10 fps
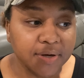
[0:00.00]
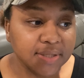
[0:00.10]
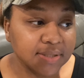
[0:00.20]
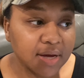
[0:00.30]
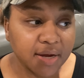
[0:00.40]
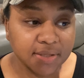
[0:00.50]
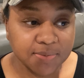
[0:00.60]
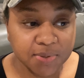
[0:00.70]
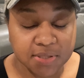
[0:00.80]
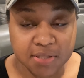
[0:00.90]
It's not
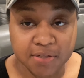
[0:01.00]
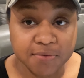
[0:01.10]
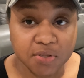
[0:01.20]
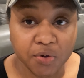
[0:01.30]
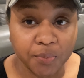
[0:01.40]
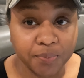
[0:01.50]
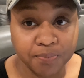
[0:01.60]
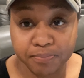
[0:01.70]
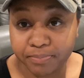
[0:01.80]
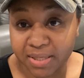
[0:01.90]
expensive, so
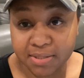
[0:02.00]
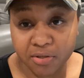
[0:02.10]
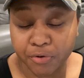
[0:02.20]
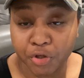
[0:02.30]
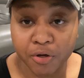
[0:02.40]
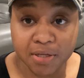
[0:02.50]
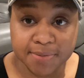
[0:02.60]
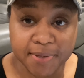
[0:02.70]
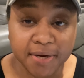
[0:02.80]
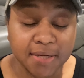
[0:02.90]
base it on your
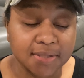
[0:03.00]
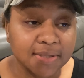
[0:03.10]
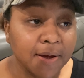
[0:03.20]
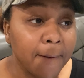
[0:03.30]
experience.